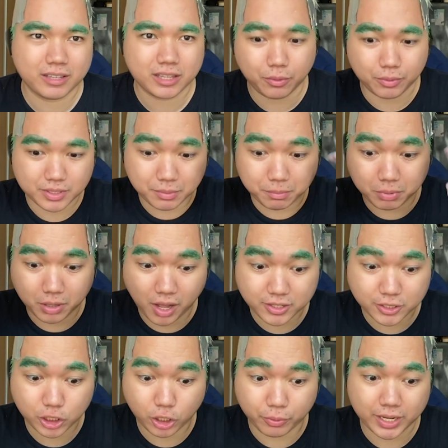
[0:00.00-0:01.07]
There was some
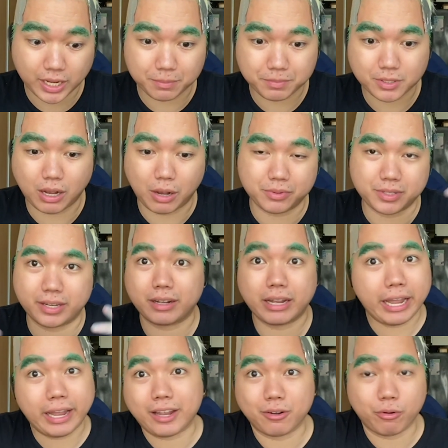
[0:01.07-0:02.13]
blonde showing up, so I was like,
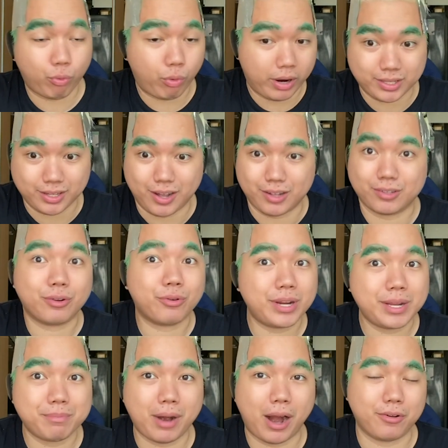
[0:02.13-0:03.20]
hey, why not?
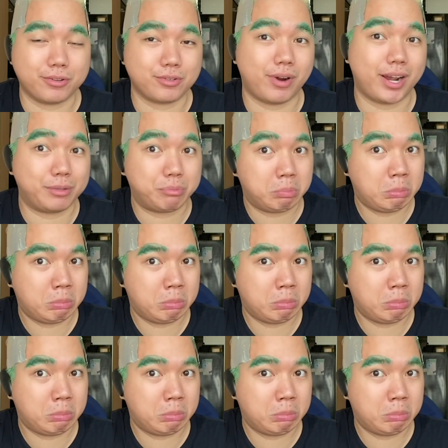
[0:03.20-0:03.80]
Green brows, right?